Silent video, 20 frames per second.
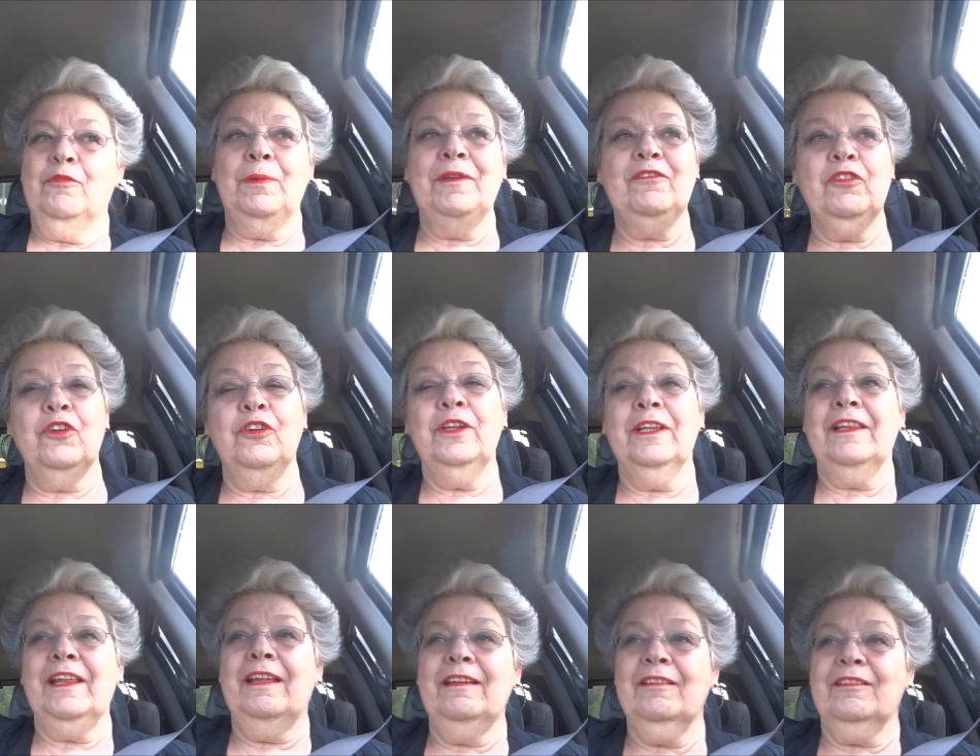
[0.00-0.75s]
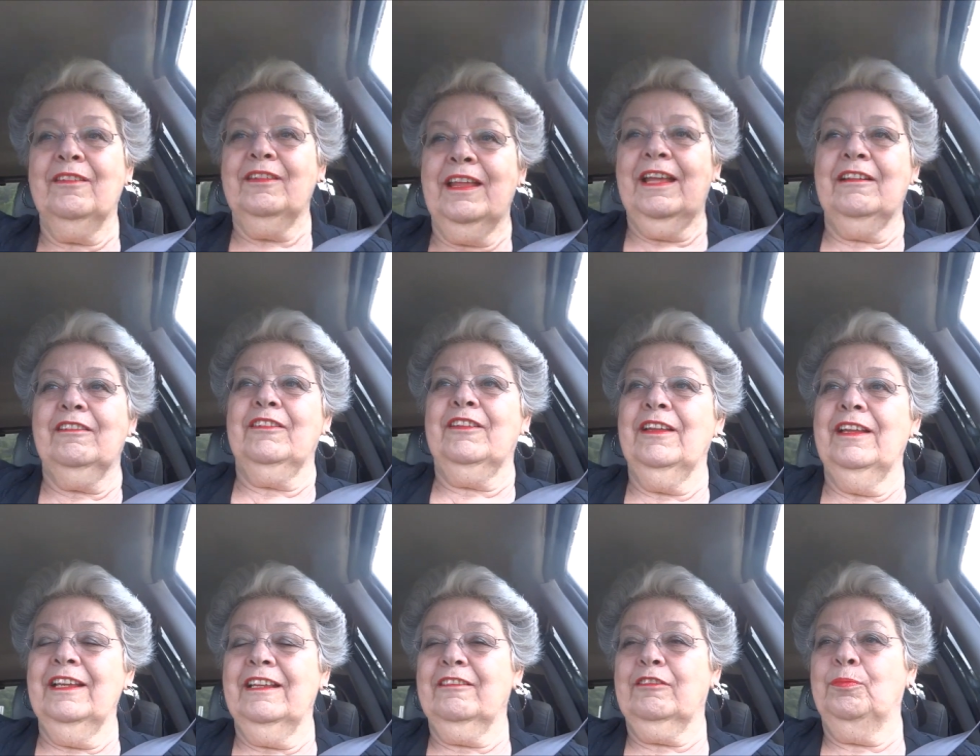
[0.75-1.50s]
But during that that
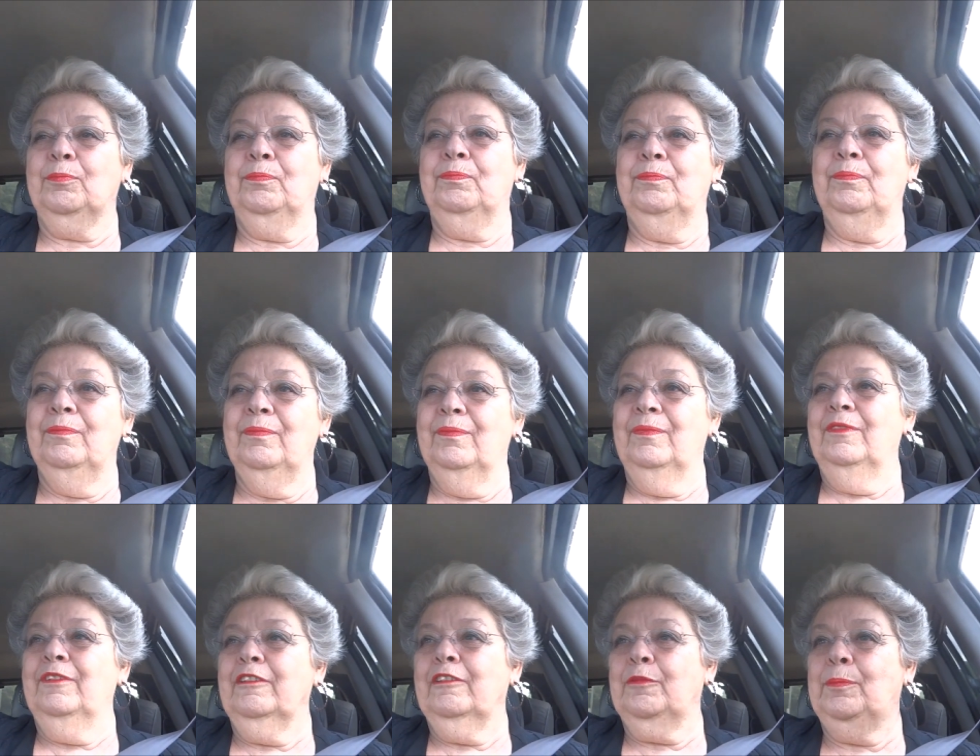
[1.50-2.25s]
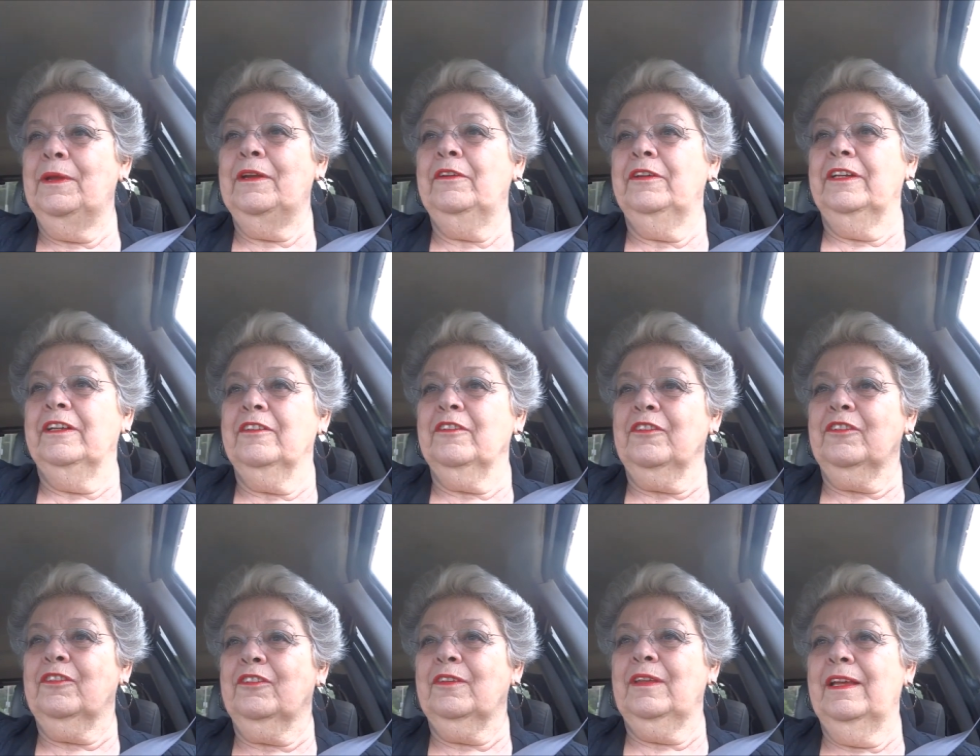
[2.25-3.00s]
ex
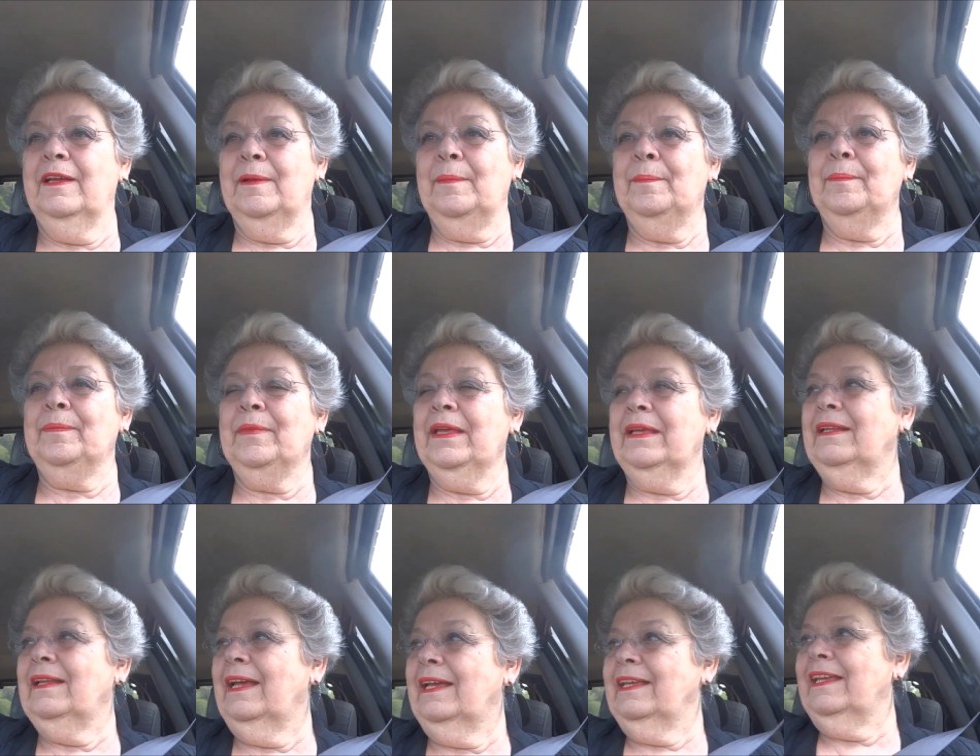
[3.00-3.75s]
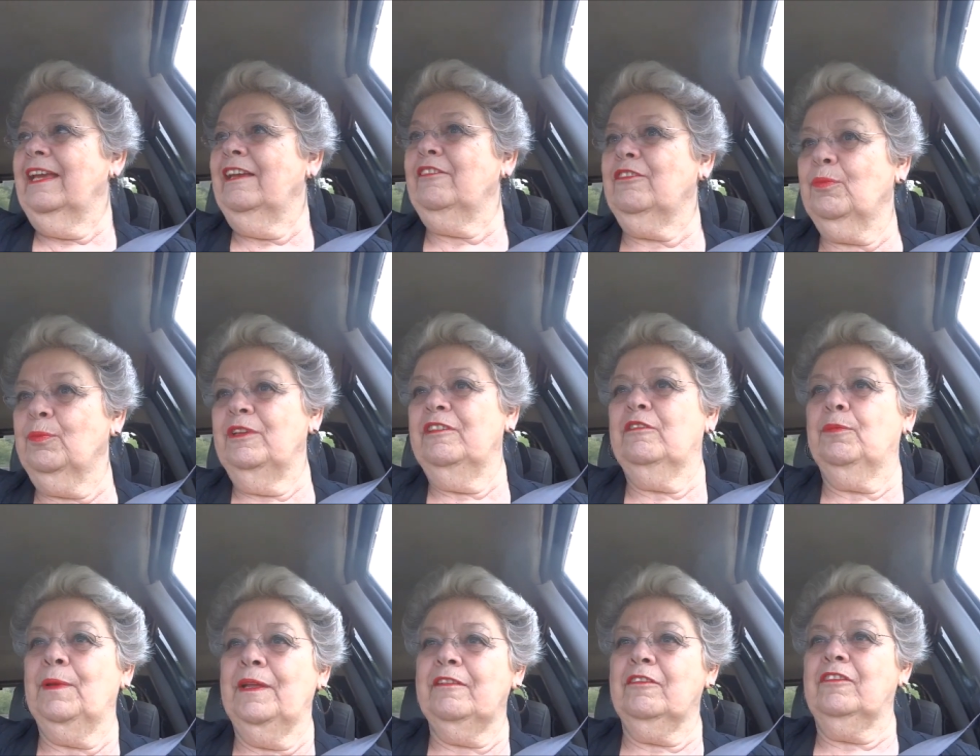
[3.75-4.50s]
experience, um, and I guess we
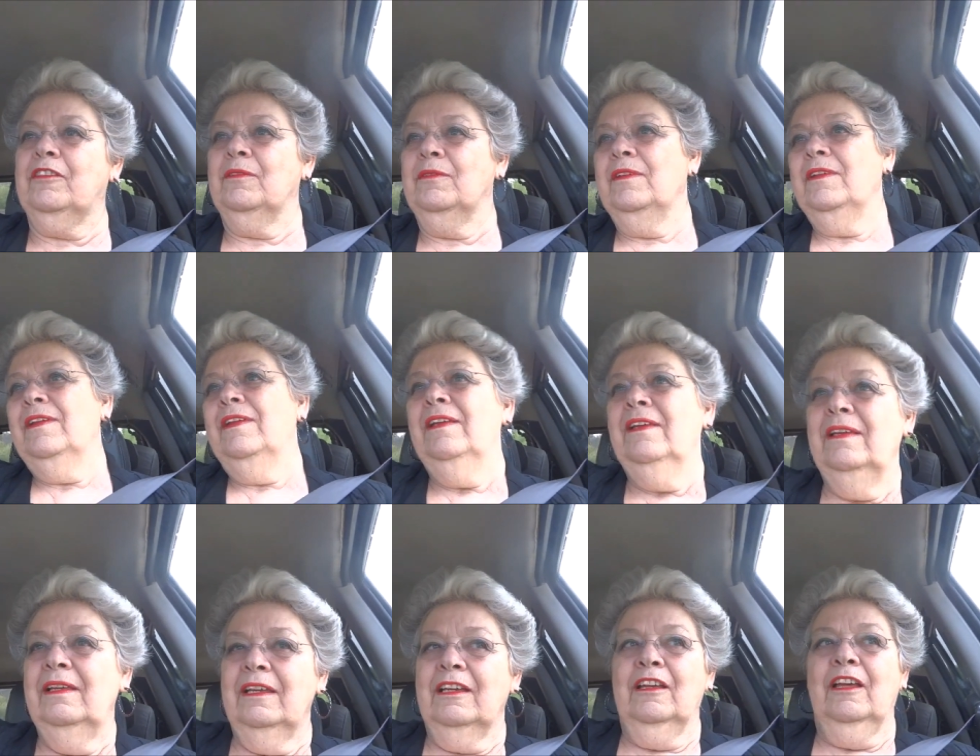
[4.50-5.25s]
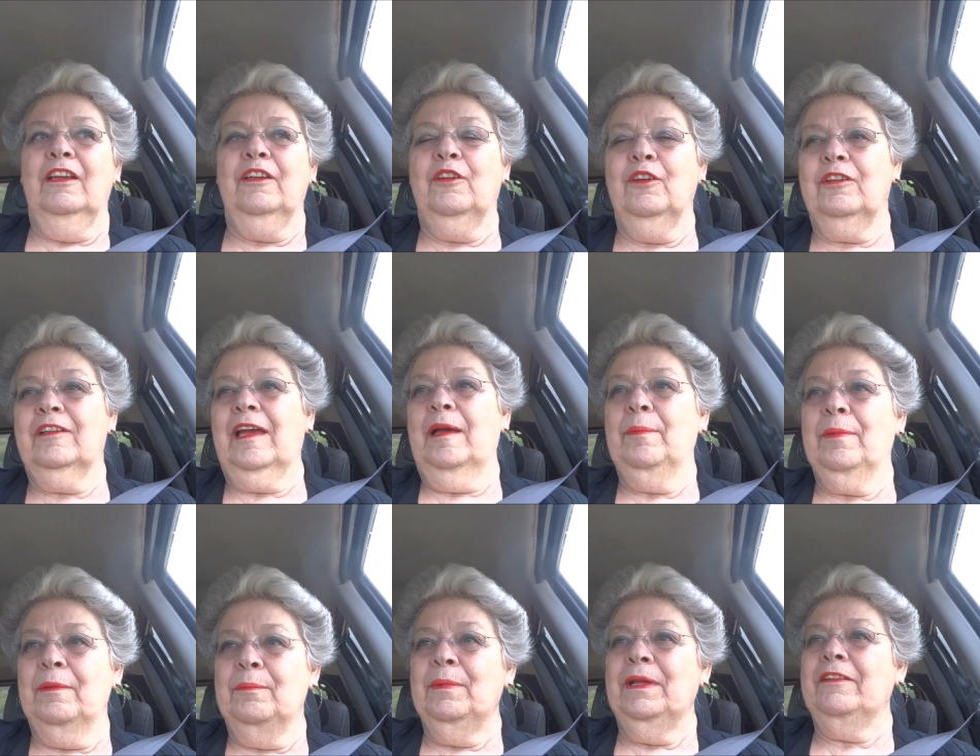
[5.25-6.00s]
spent a good
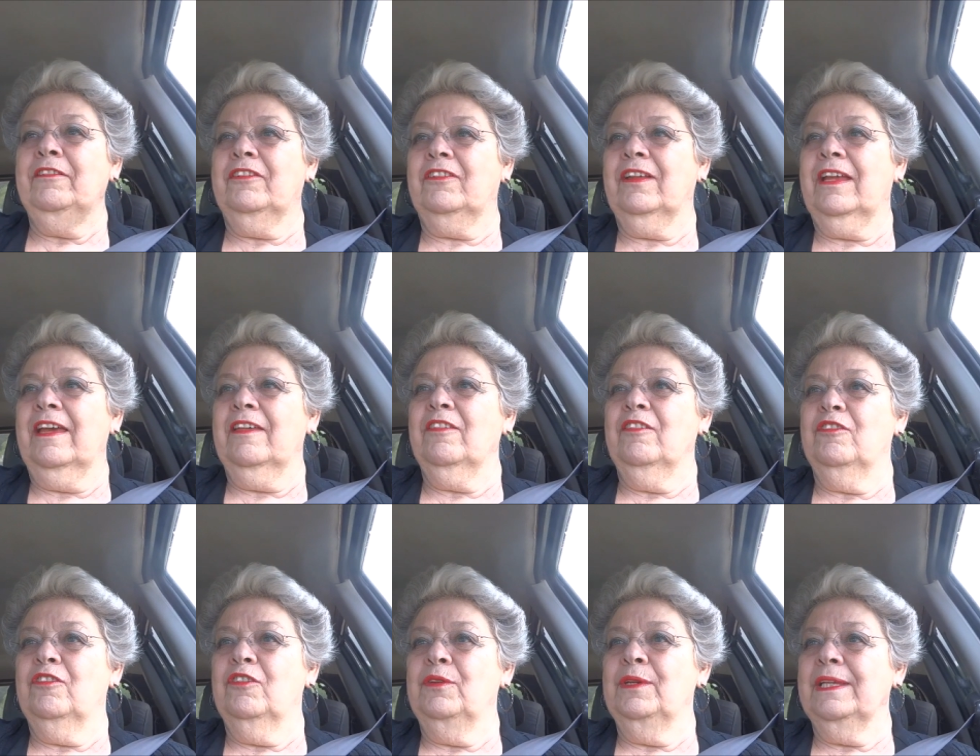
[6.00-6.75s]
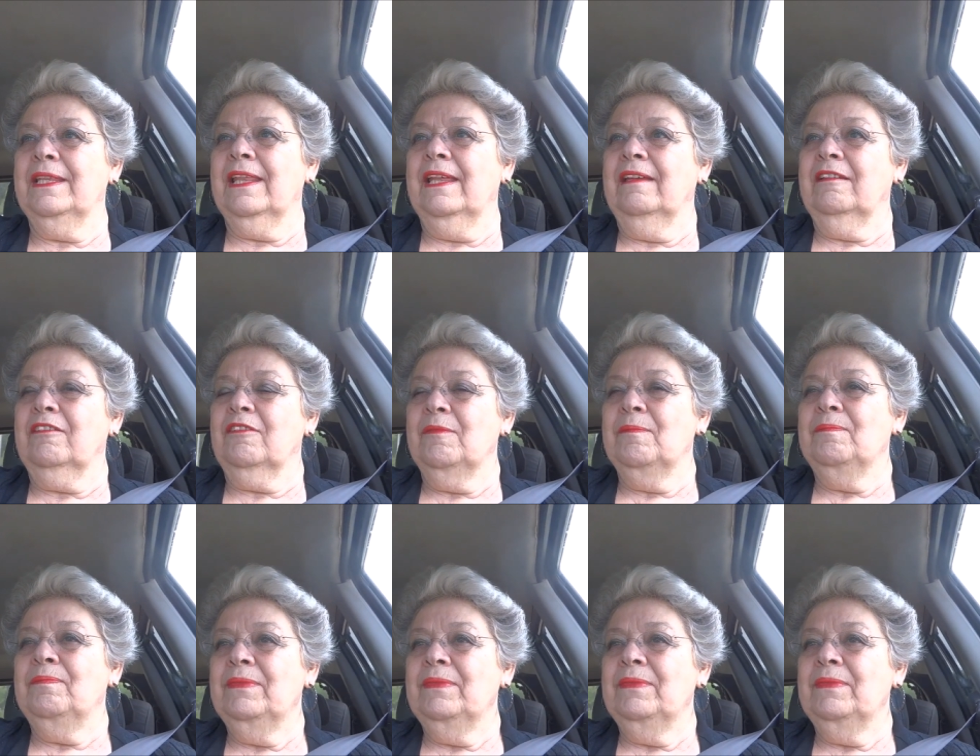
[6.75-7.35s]
couple of months together doing that